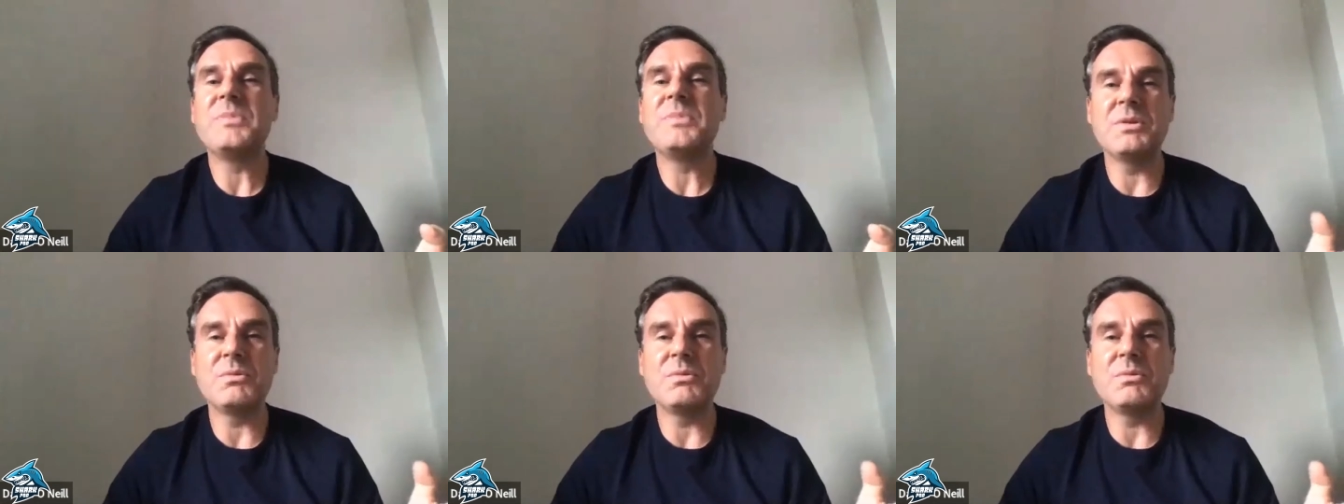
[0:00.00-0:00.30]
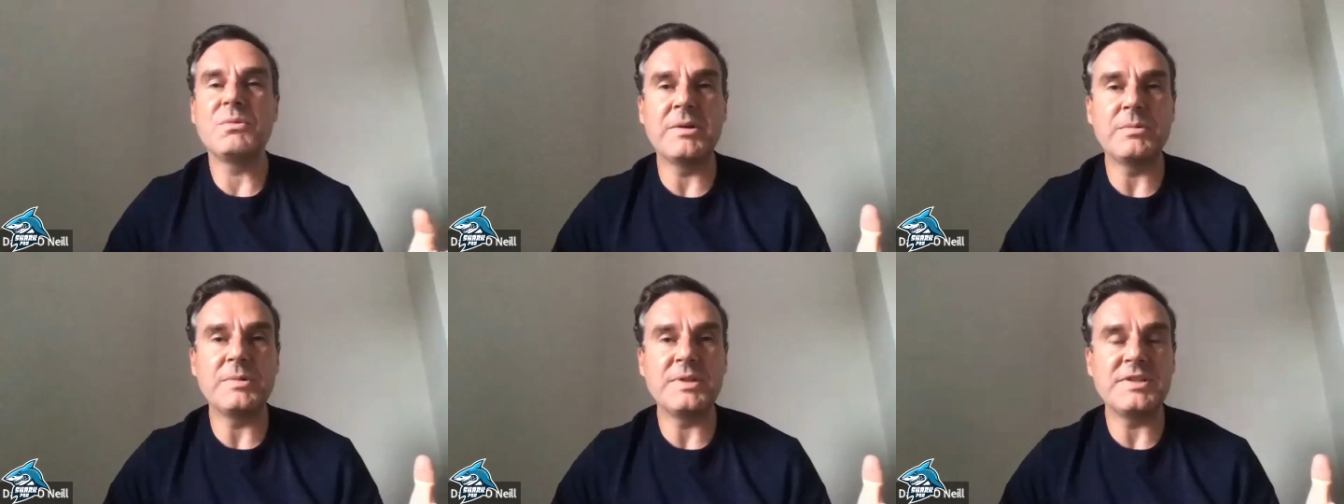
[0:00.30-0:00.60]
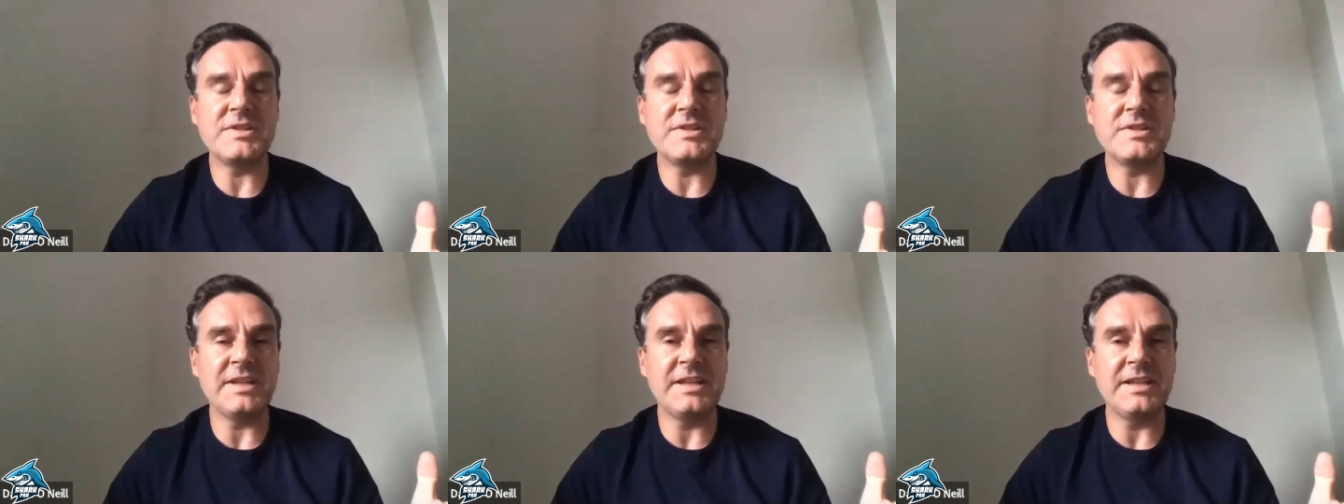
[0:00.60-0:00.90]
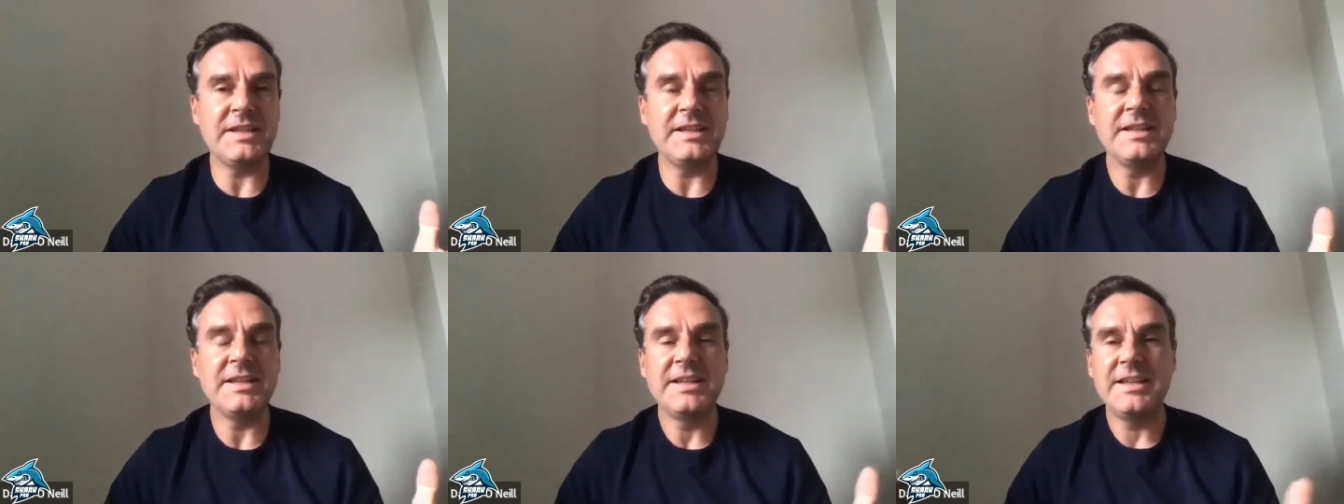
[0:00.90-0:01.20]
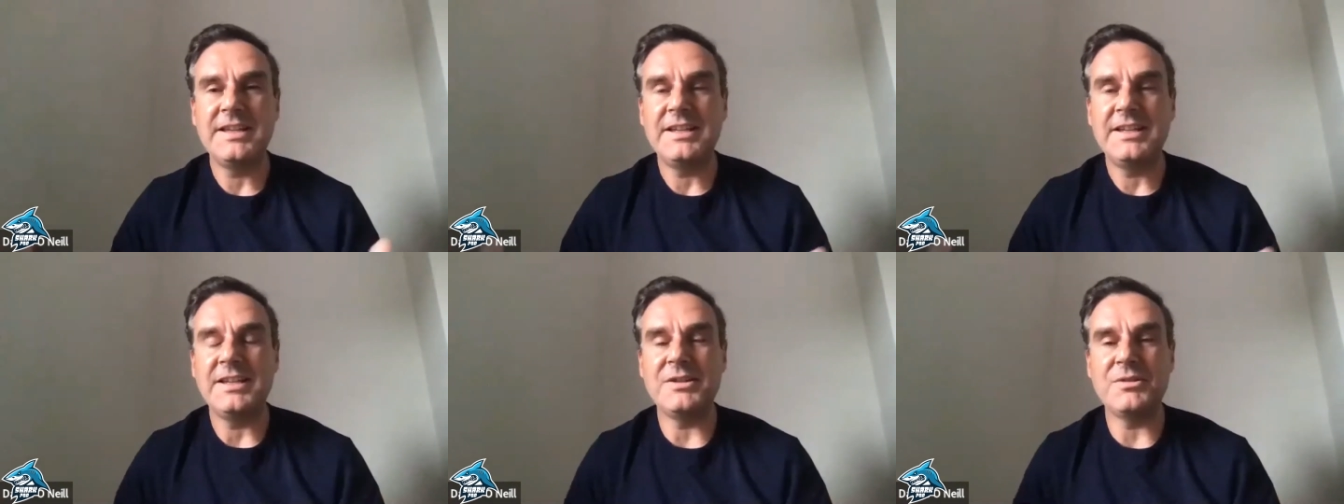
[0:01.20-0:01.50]
where we see
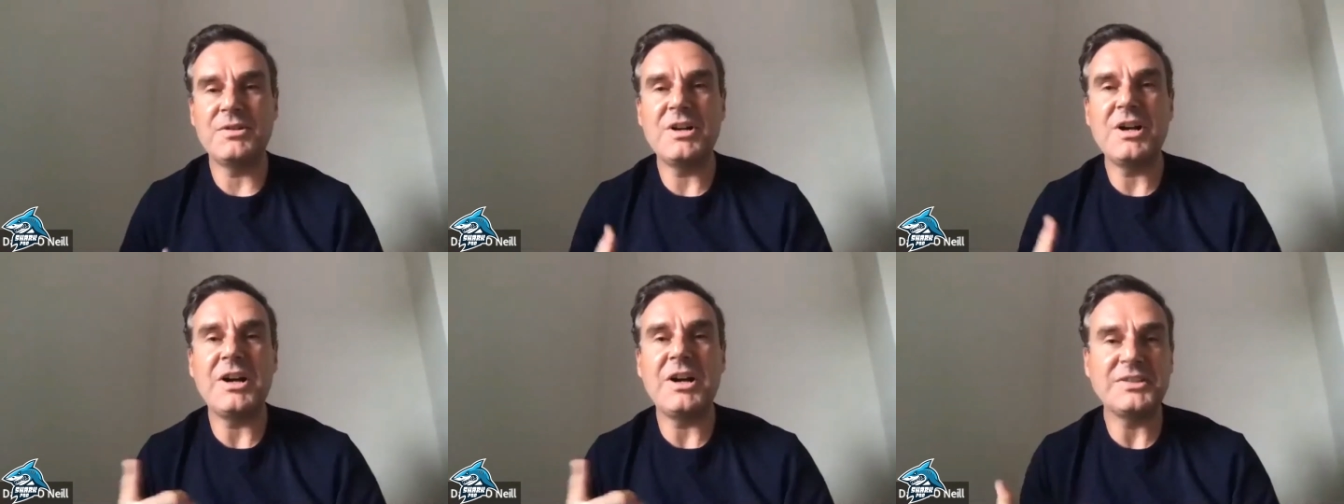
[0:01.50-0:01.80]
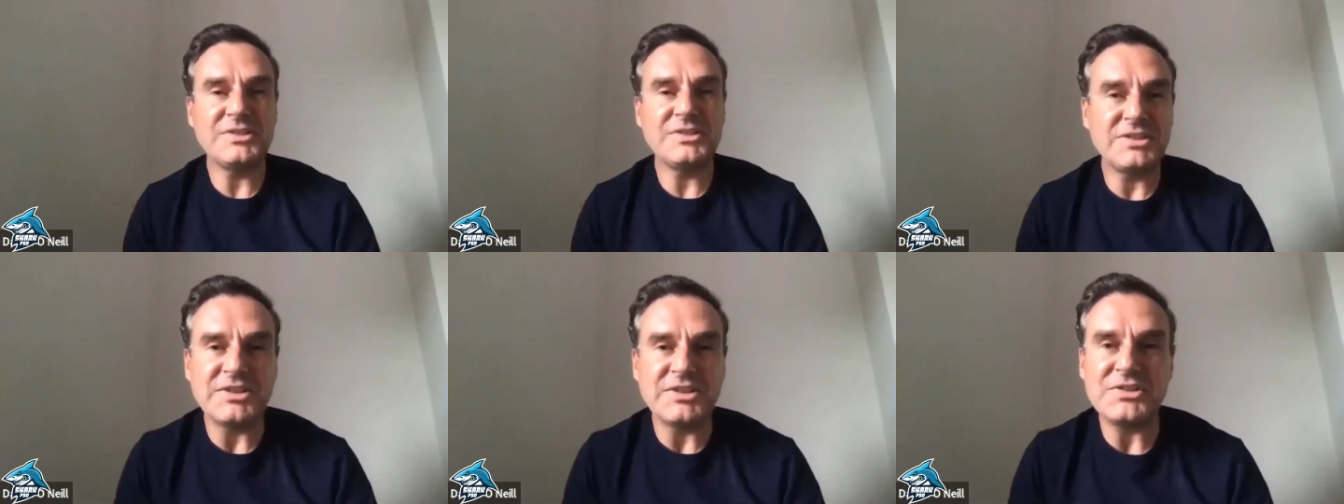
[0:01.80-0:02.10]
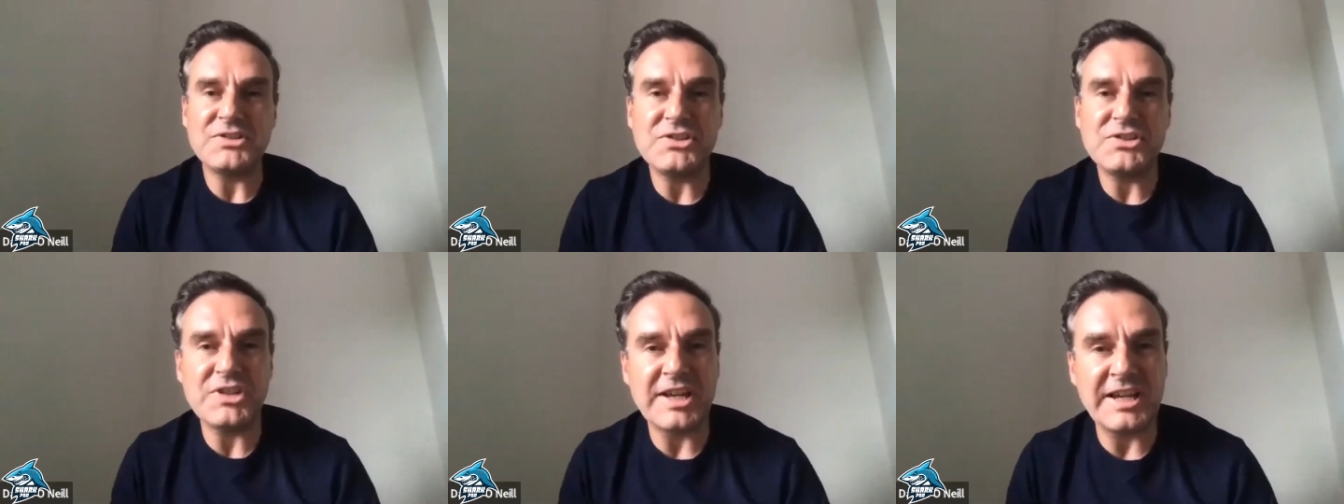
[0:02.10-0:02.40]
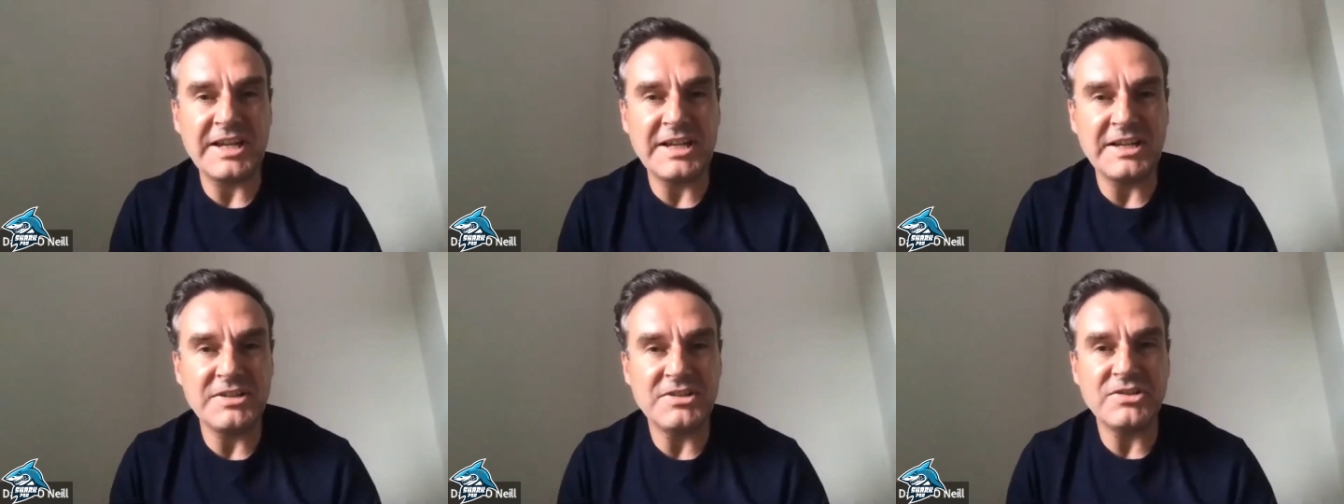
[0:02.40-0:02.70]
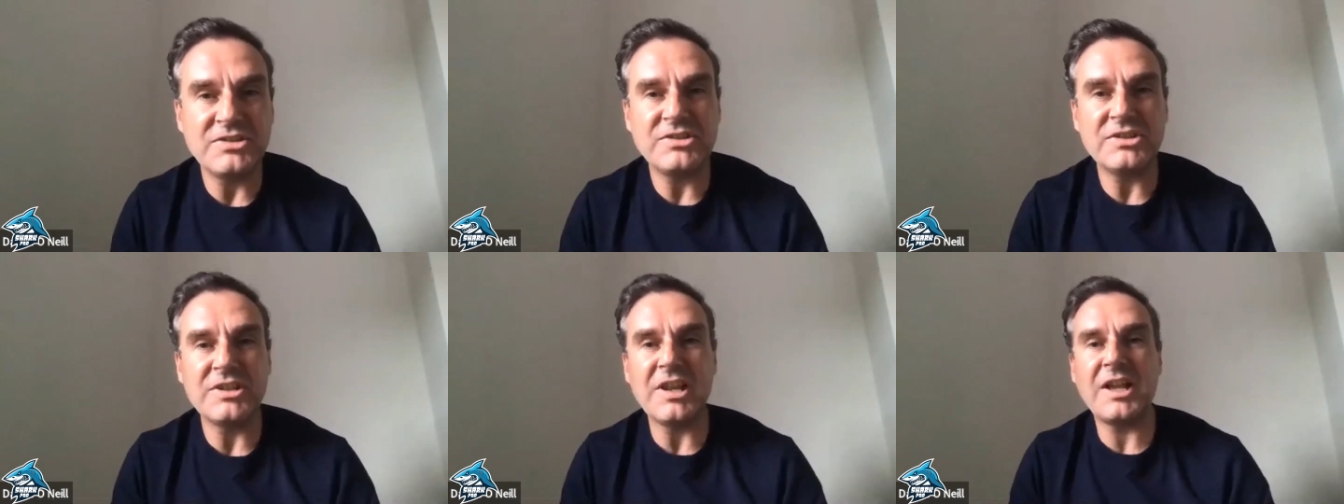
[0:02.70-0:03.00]
you know constant
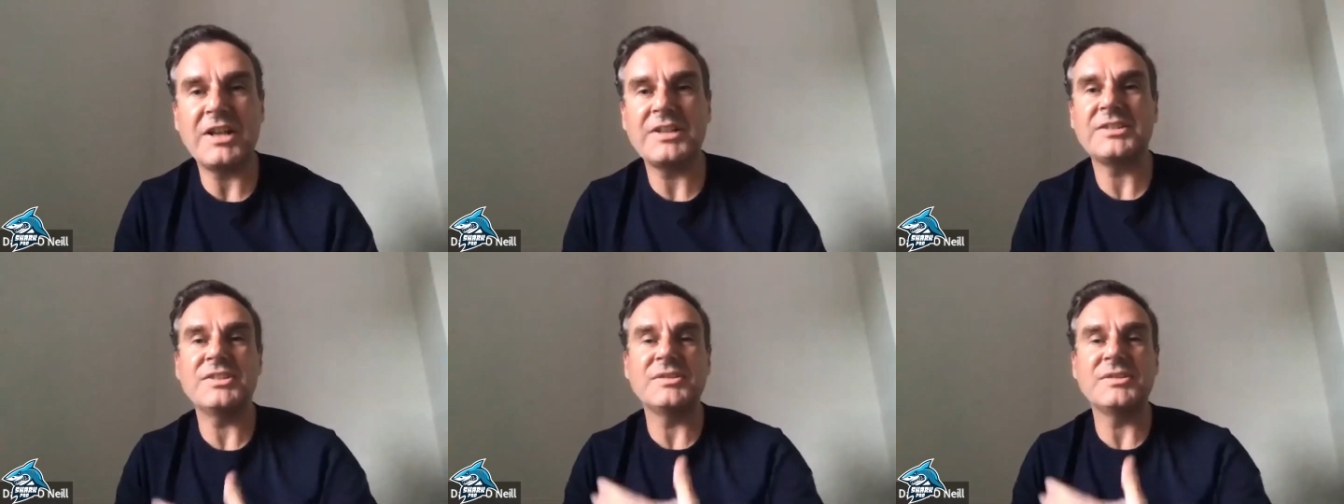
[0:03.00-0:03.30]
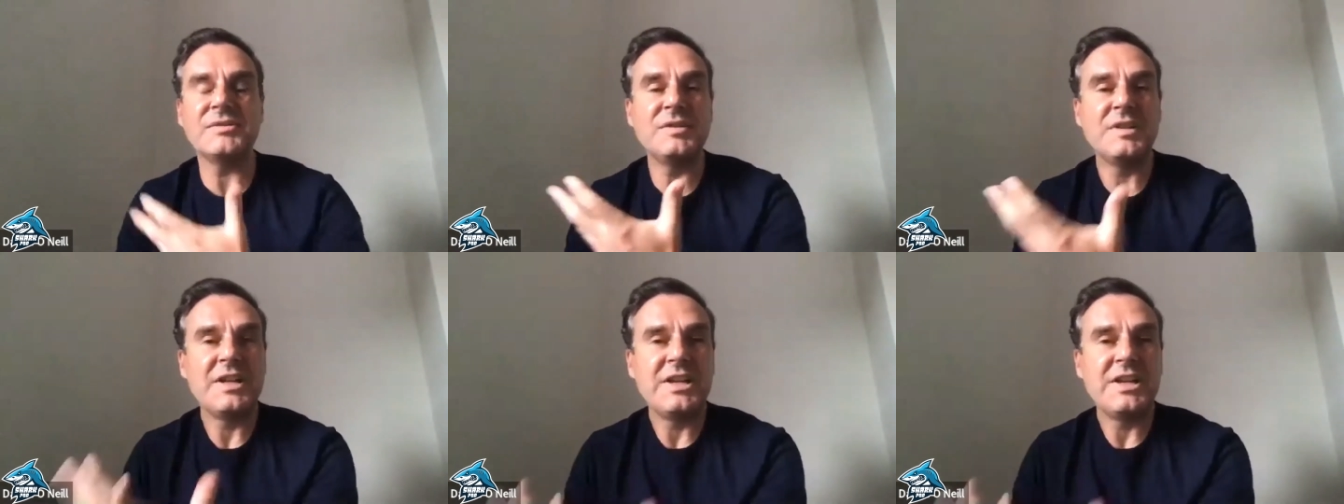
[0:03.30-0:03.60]
change, lots of